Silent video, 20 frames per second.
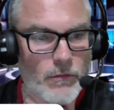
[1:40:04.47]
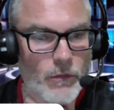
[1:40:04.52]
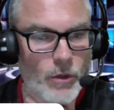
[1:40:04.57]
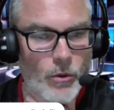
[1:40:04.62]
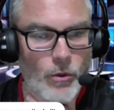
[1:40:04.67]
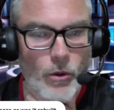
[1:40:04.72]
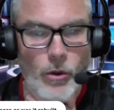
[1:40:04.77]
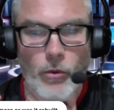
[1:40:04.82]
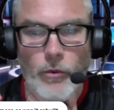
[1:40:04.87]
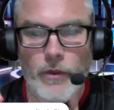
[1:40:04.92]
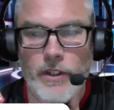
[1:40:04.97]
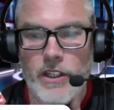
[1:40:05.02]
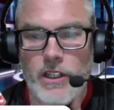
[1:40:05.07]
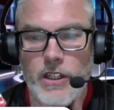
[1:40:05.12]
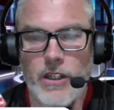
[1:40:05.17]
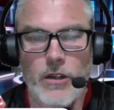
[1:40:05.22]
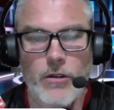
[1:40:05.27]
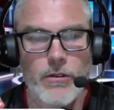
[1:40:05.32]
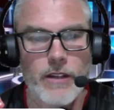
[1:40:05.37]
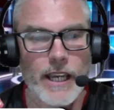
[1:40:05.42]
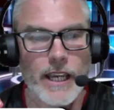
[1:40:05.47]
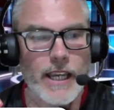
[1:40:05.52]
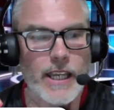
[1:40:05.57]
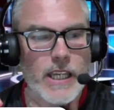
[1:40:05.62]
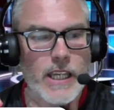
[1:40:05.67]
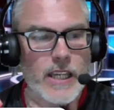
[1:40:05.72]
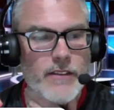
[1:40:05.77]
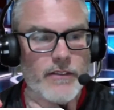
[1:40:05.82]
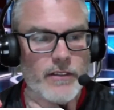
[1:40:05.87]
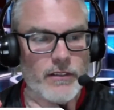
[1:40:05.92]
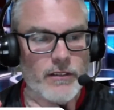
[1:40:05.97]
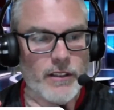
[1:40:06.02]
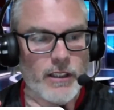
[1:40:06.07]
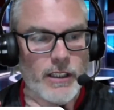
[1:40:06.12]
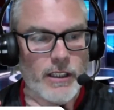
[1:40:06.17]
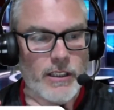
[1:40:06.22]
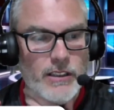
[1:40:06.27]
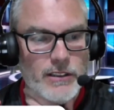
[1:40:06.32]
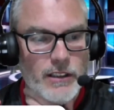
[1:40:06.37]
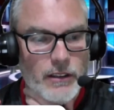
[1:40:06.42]
or in the U K even. It
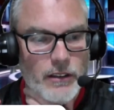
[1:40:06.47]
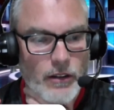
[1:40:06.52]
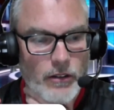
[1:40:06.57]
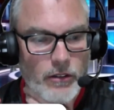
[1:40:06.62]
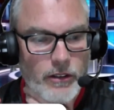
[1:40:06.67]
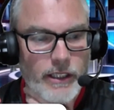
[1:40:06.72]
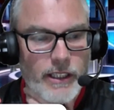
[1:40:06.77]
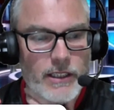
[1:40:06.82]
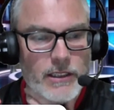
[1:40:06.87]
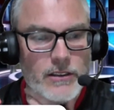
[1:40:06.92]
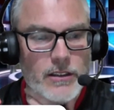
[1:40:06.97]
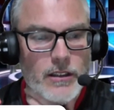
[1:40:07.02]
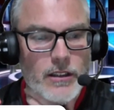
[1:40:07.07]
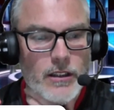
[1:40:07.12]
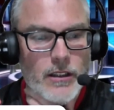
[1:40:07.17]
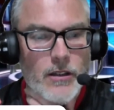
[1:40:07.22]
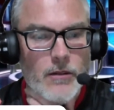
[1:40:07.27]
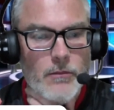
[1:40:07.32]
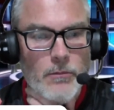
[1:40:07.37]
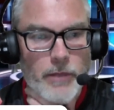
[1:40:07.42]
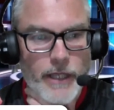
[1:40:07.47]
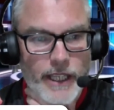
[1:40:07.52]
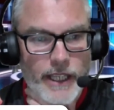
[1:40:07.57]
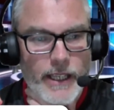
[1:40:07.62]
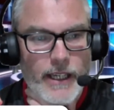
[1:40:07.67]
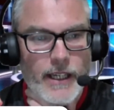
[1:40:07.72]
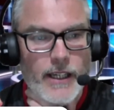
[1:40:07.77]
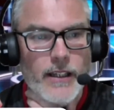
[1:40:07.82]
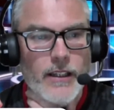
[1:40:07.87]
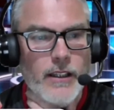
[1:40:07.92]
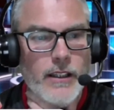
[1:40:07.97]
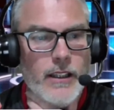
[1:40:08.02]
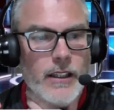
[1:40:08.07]
is the longest pier